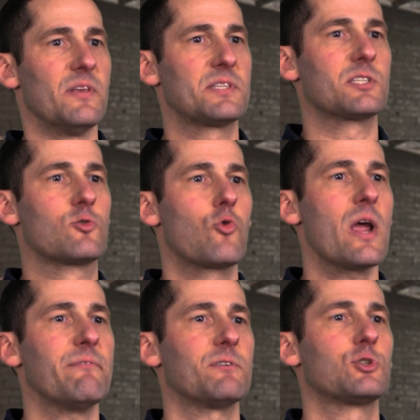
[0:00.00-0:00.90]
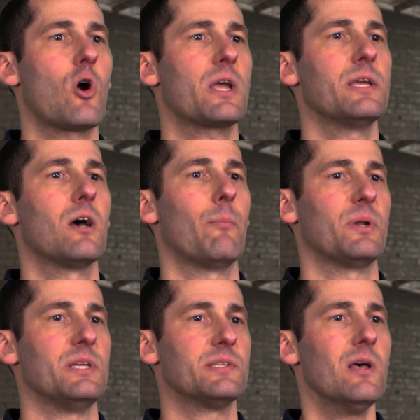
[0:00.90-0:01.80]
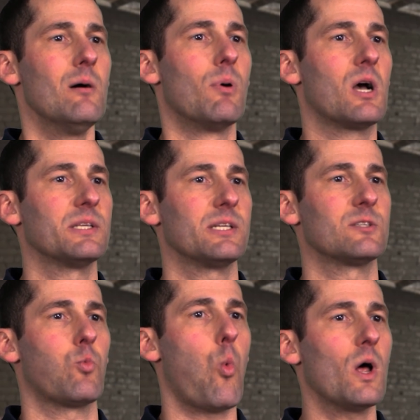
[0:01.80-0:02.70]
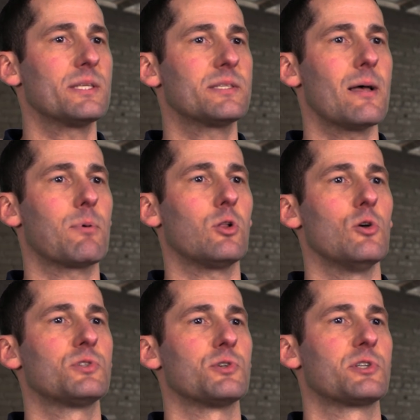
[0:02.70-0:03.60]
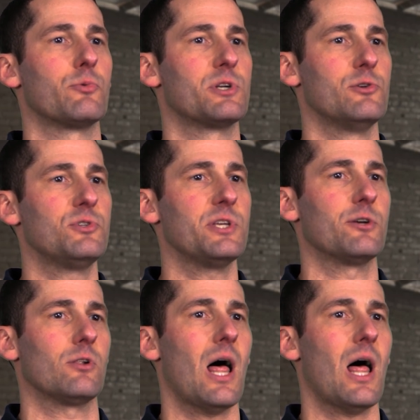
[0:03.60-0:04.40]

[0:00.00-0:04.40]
This is great for trucking companies because it is one step closer to reducing your